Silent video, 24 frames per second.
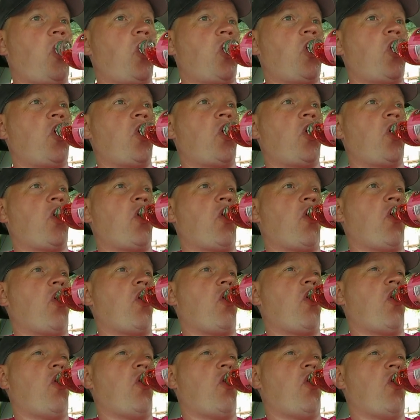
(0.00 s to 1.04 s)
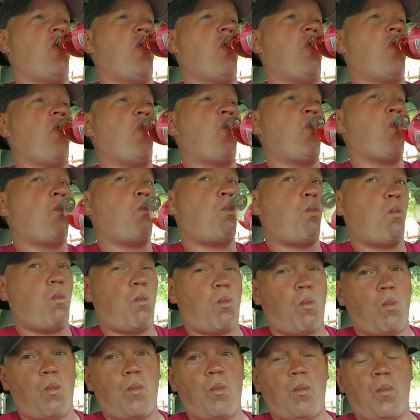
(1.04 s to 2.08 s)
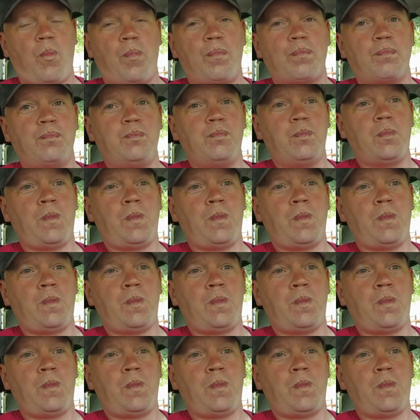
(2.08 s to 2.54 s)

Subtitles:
(silence)